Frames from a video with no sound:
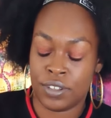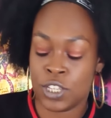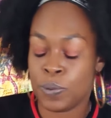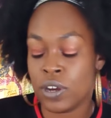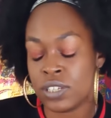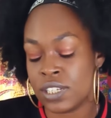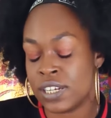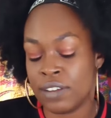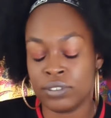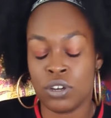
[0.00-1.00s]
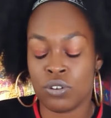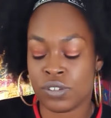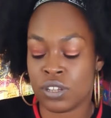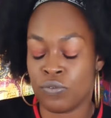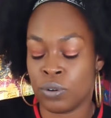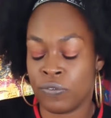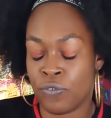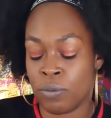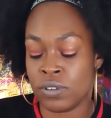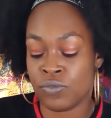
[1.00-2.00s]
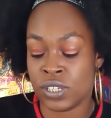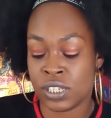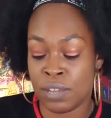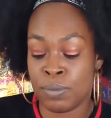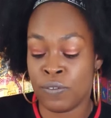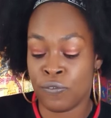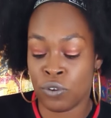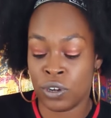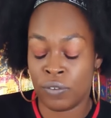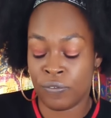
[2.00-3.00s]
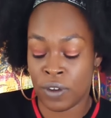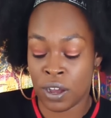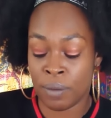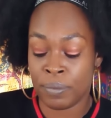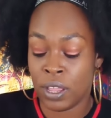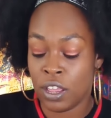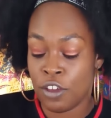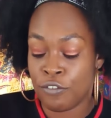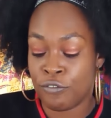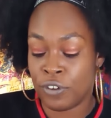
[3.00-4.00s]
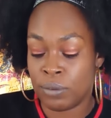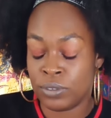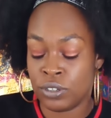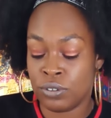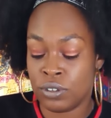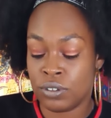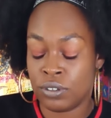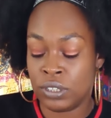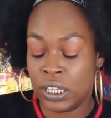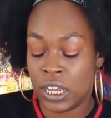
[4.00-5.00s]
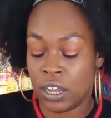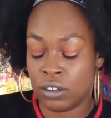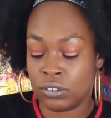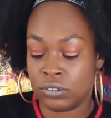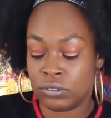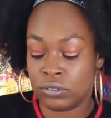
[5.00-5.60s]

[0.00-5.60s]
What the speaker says: This person is definitely holding some form of resentment from you, Leo,